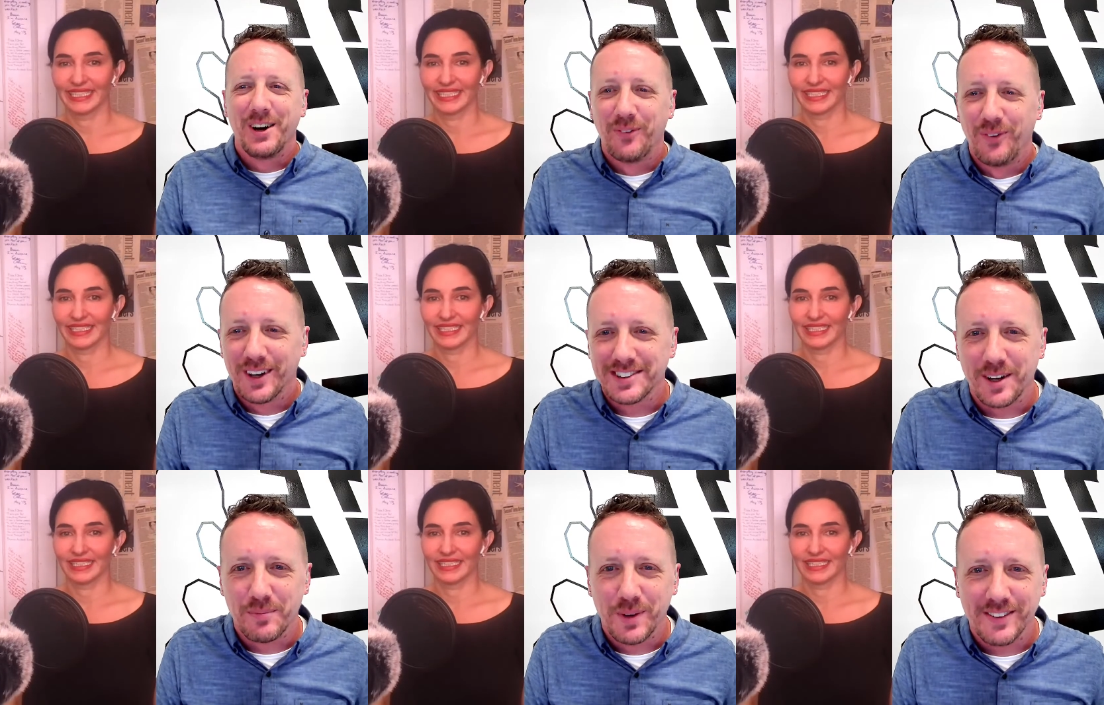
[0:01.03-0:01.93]
Speaker 1: What is
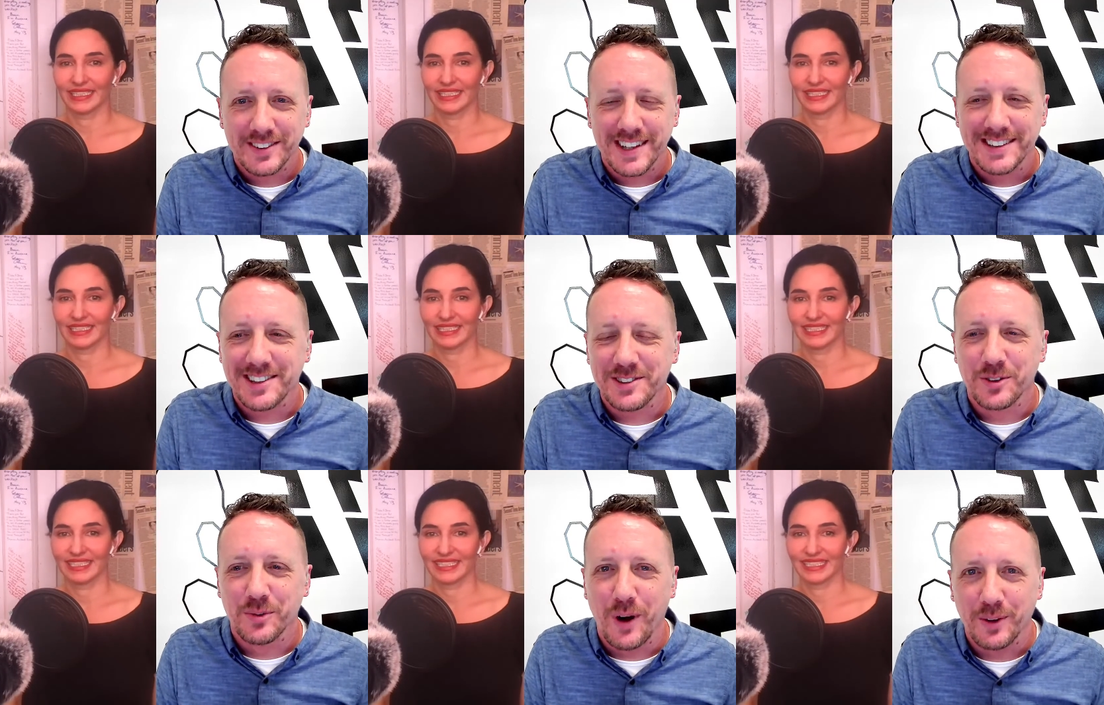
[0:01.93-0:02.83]
up, brothers and
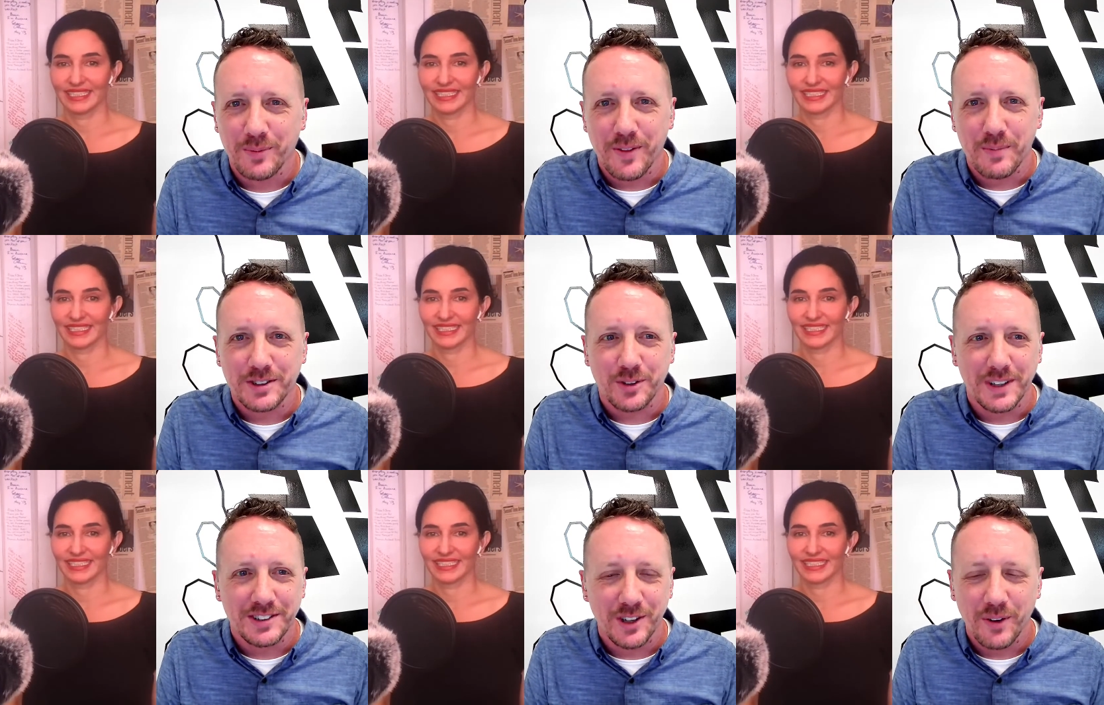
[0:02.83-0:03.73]
sisters? Welcome to the Mitch
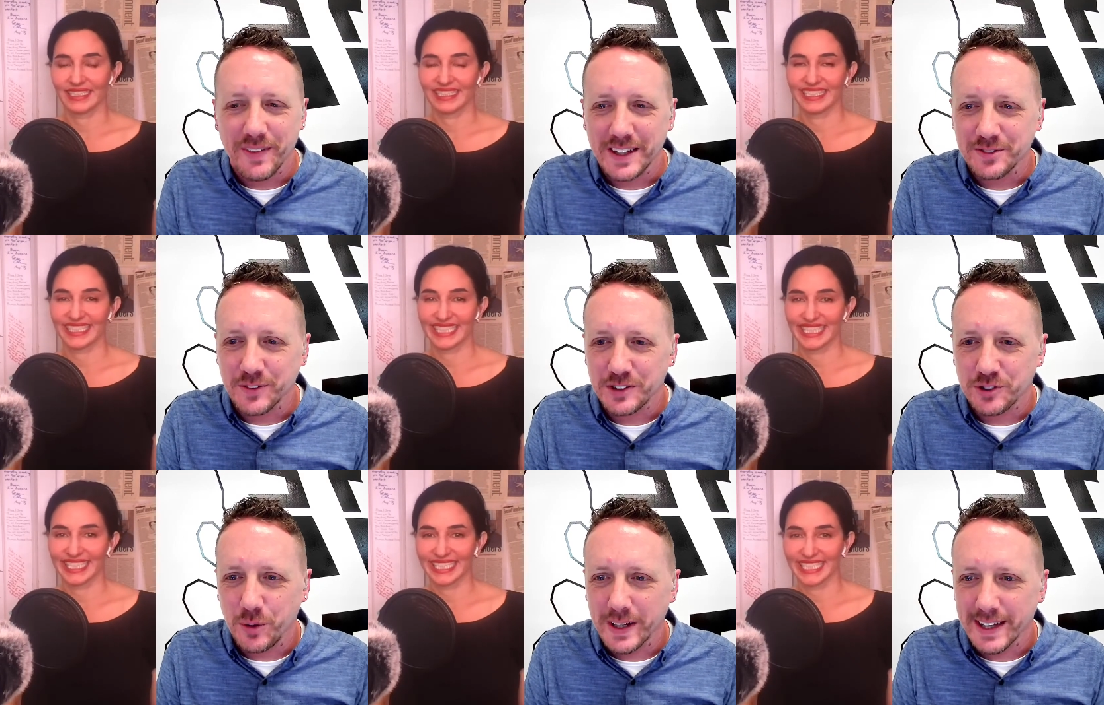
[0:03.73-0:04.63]
Gray Show. Thanks for
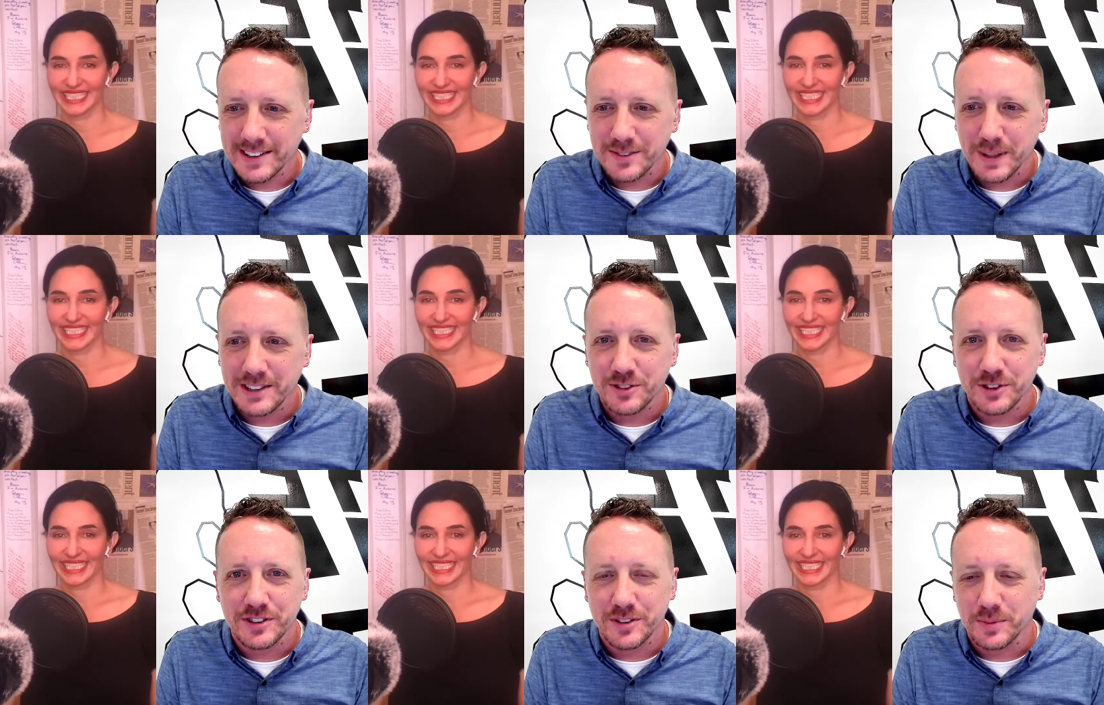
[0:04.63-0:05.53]
joining us. Make sure
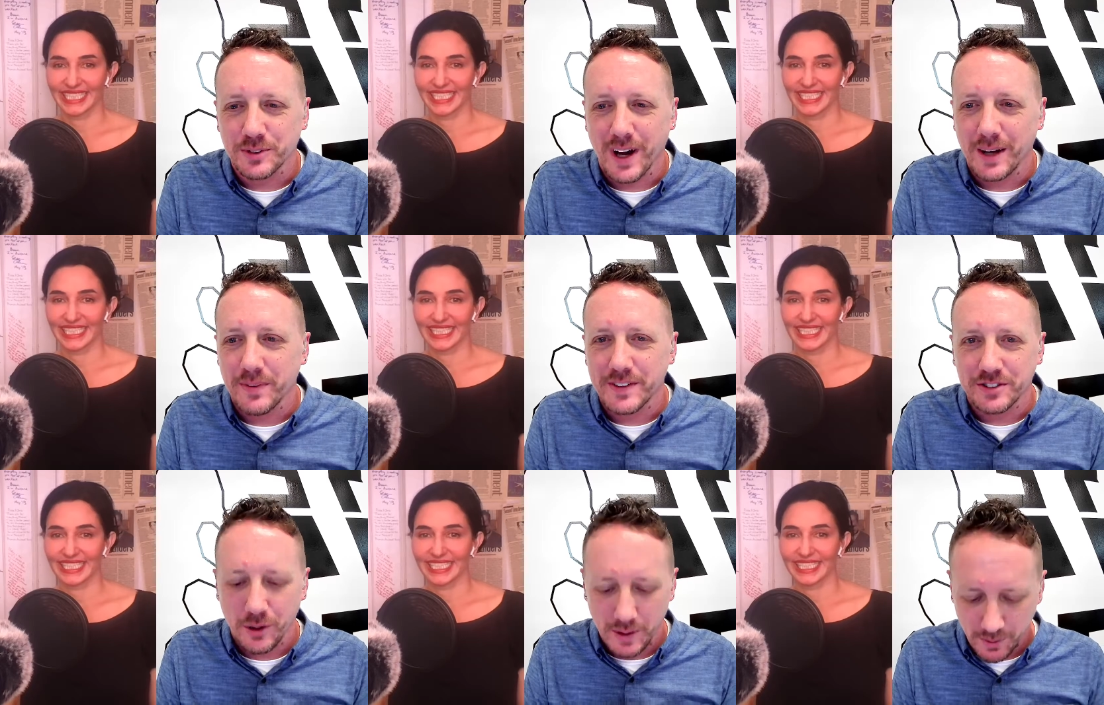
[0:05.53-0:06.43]
you subscribe to the
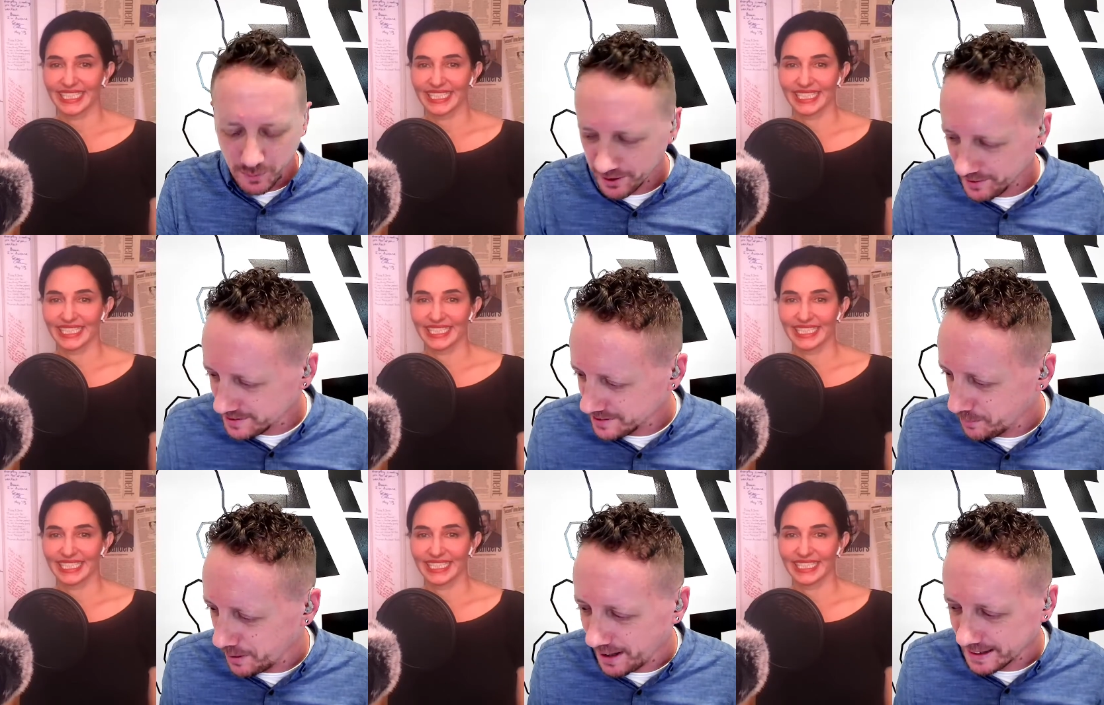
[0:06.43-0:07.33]
show anywhere you listen to
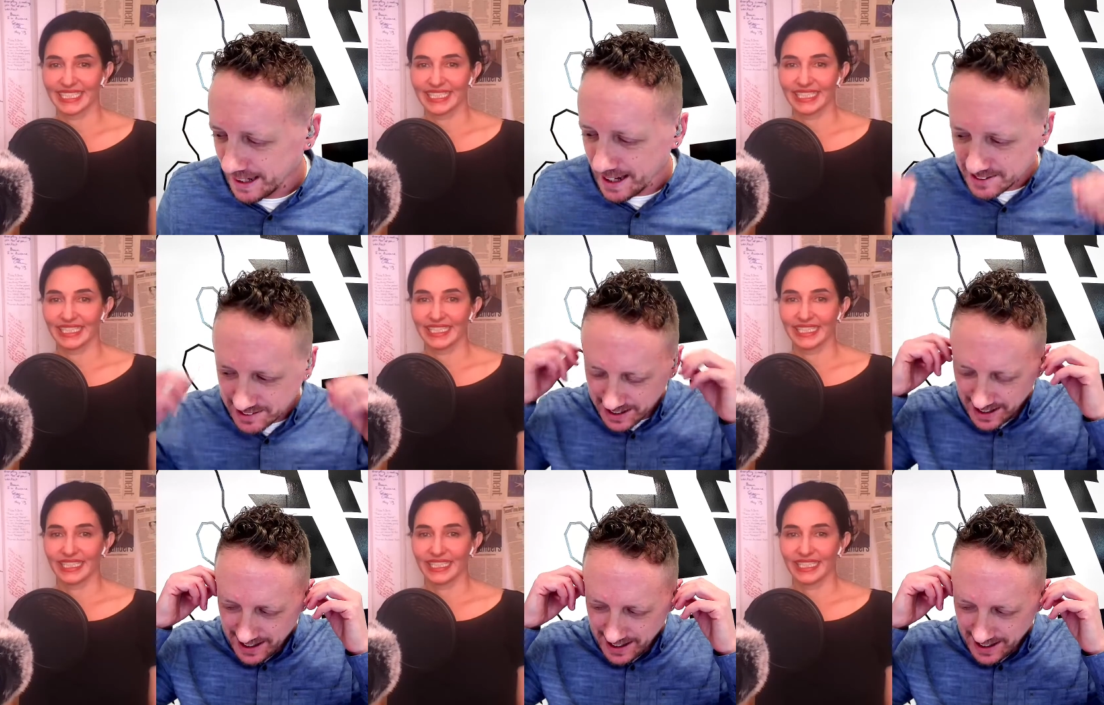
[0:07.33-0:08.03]
podcasts.